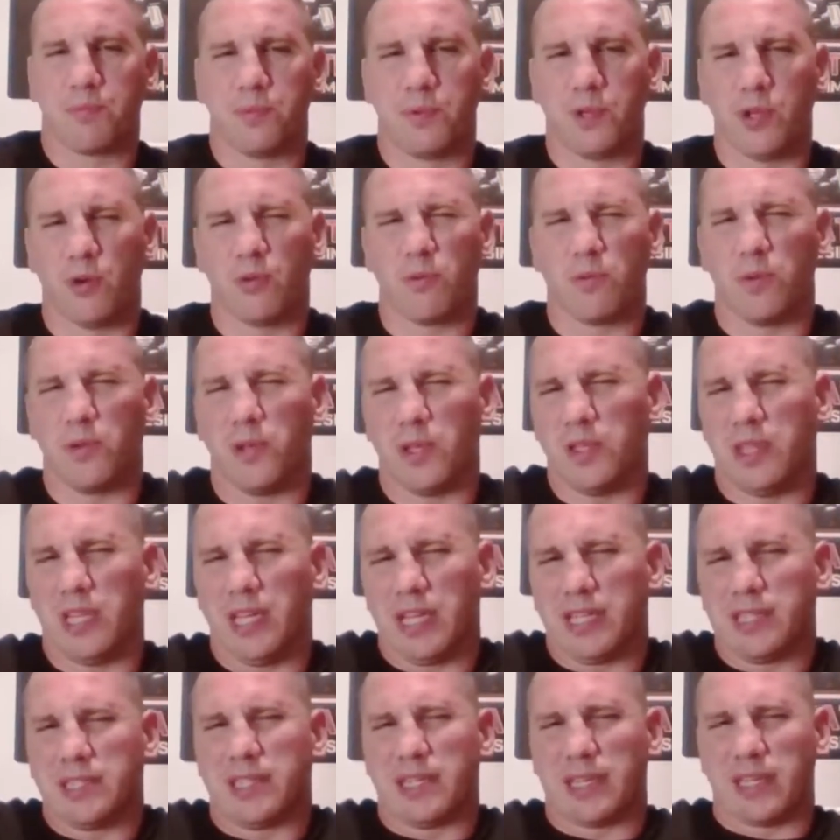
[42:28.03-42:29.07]
don't really
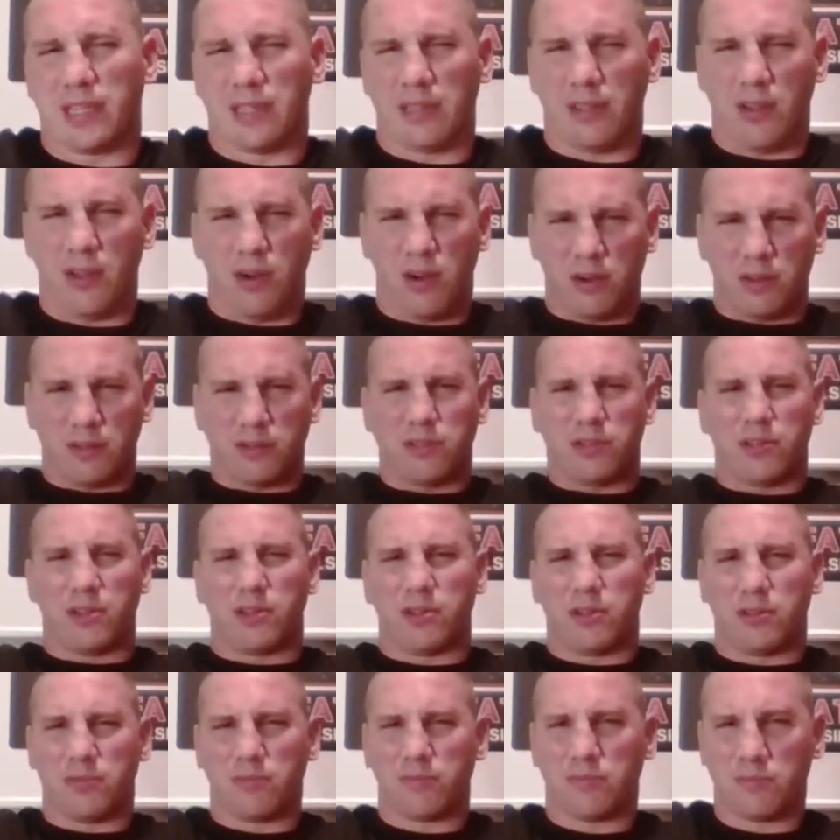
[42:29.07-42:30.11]
think it's like a
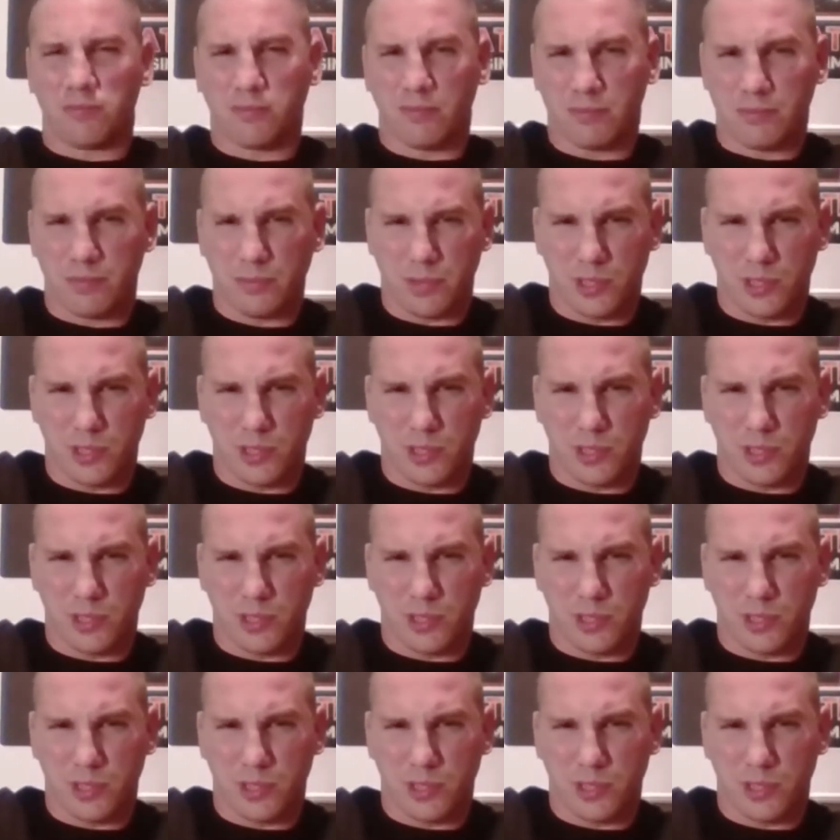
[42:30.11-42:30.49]
long-term